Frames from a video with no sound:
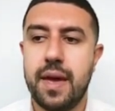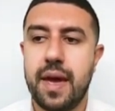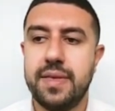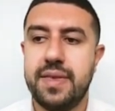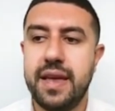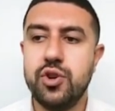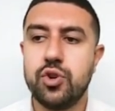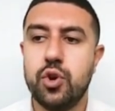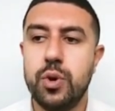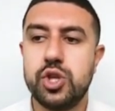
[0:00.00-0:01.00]
and then you're
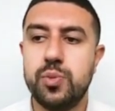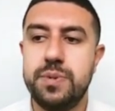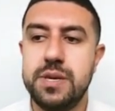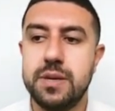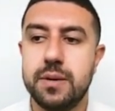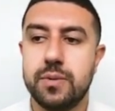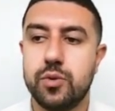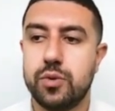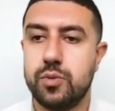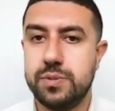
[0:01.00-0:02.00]
going to be,
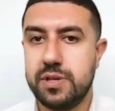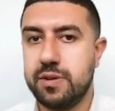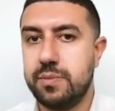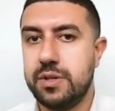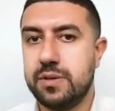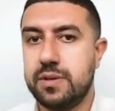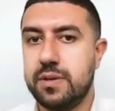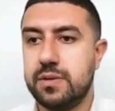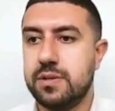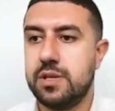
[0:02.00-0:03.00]
let me
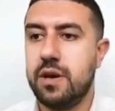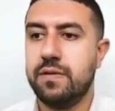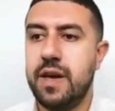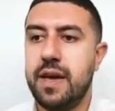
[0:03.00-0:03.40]
take this off,